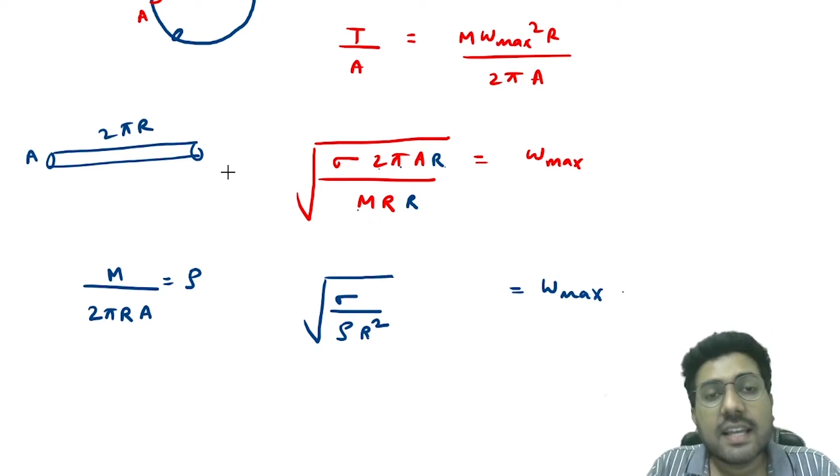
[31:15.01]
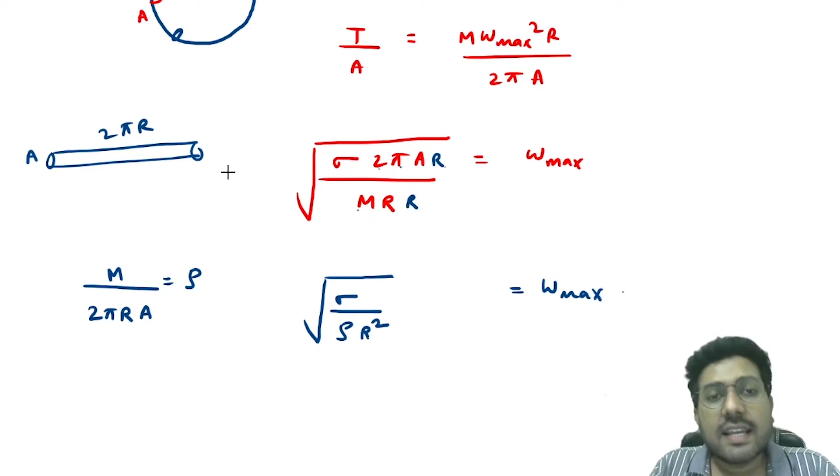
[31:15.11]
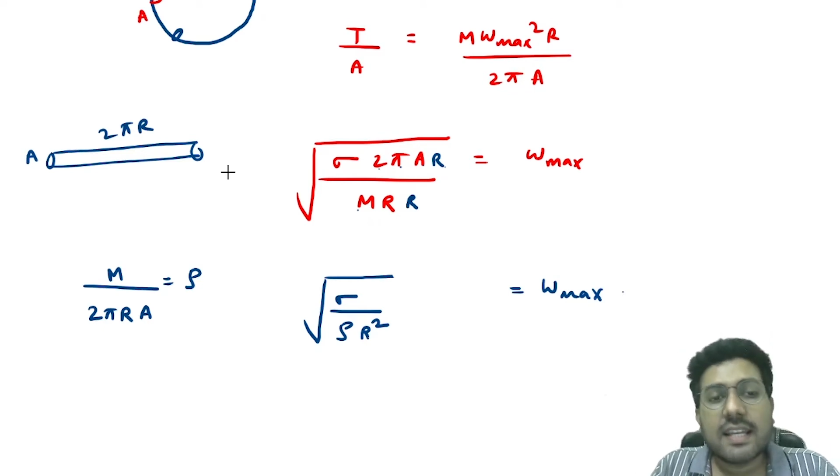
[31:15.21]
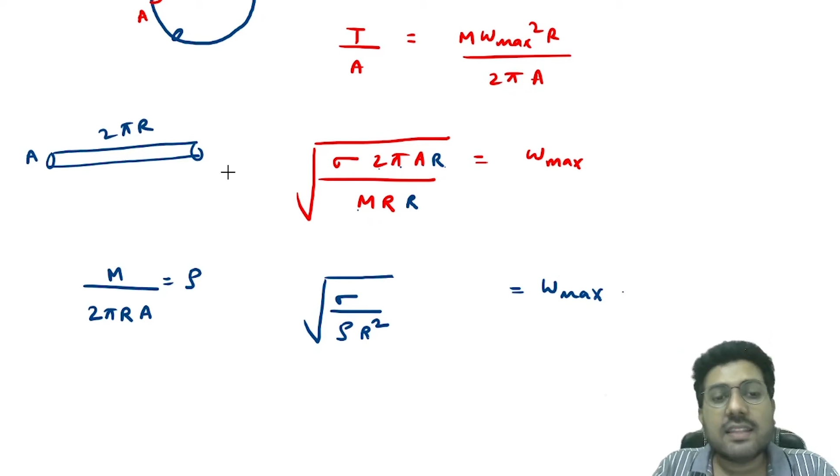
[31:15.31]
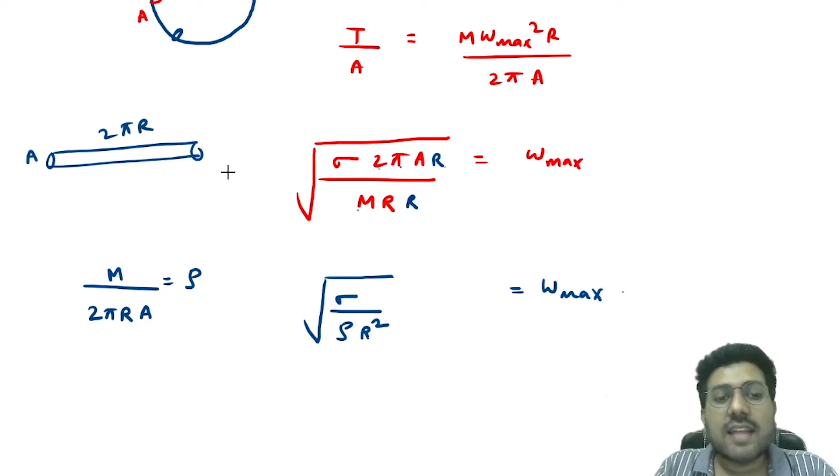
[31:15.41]

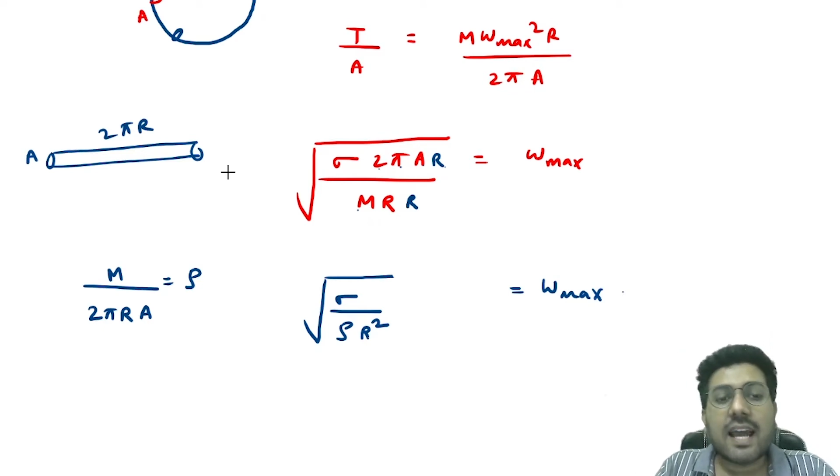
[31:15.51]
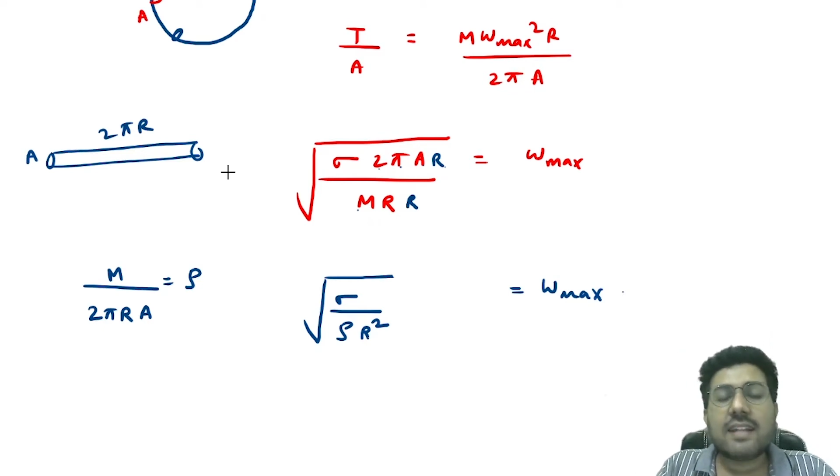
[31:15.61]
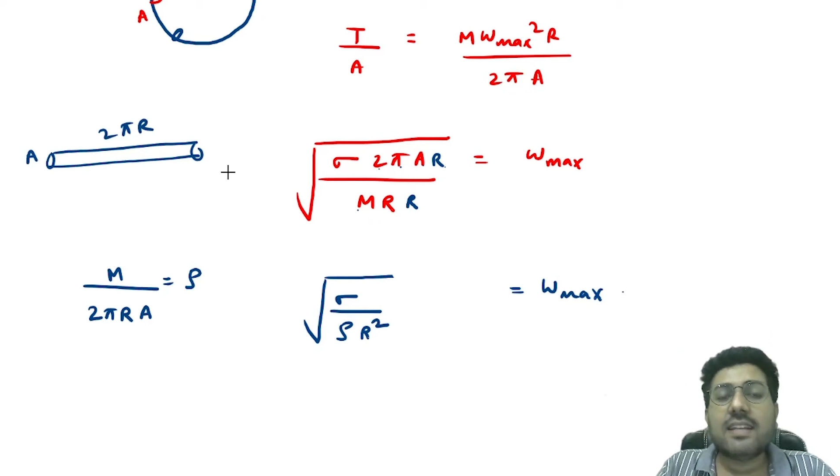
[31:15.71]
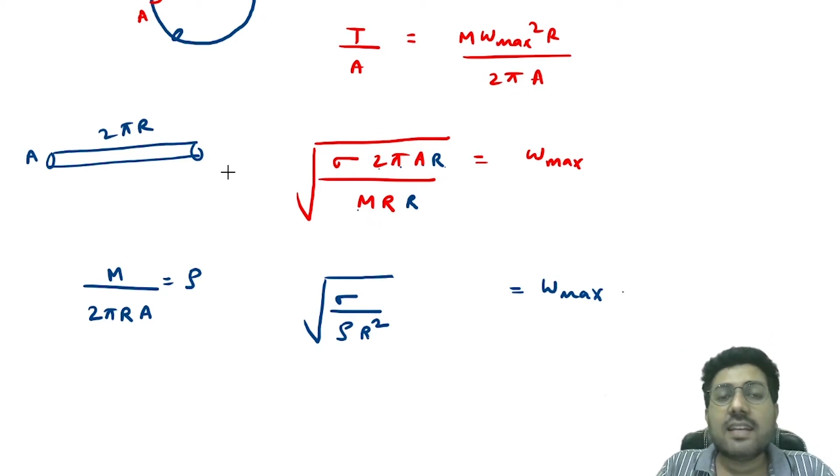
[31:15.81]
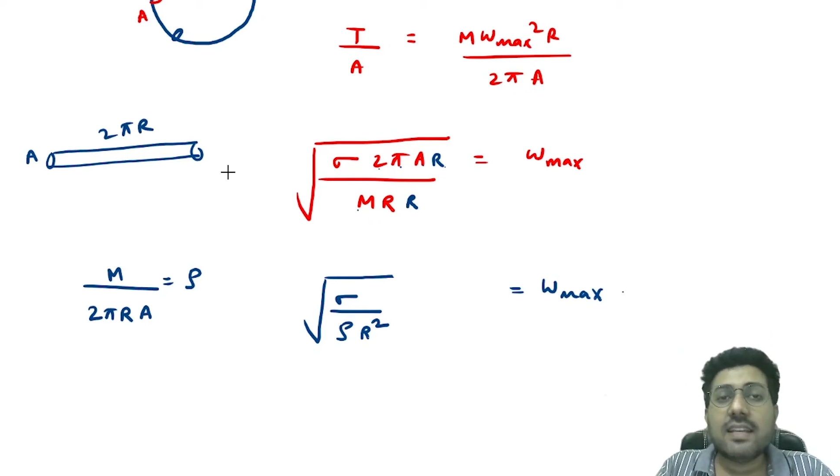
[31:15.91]
in that
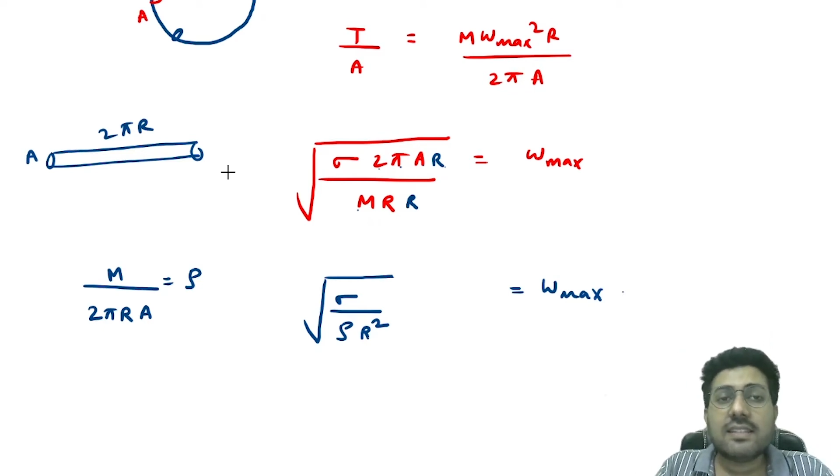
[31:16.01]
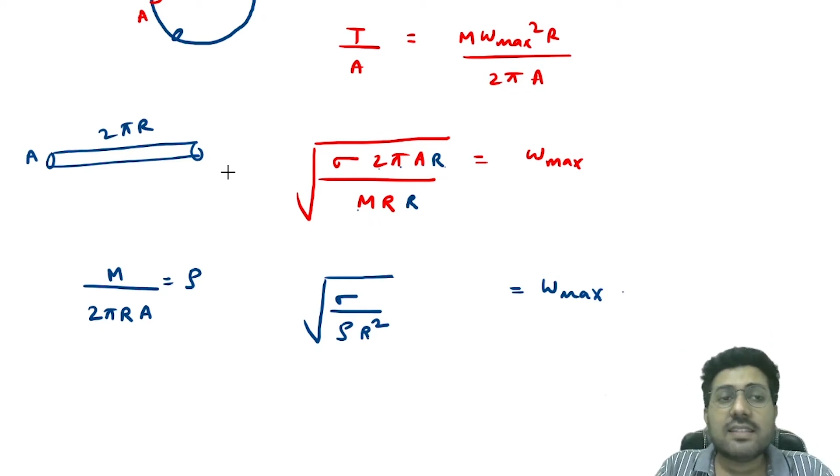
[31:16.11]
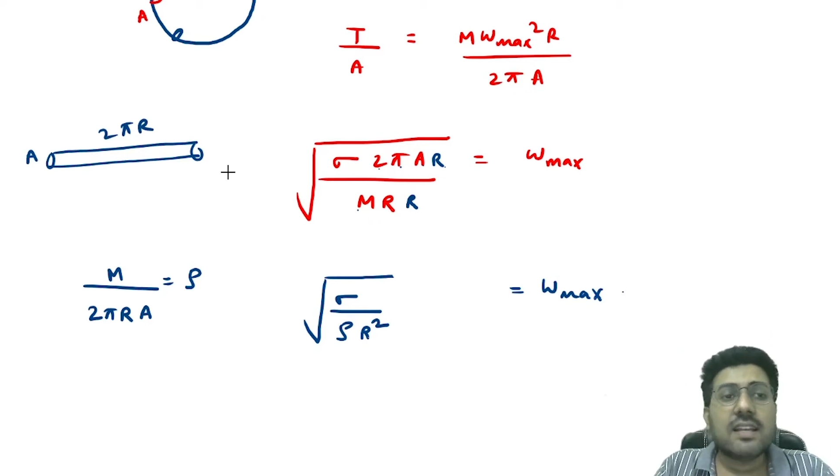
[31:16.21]
case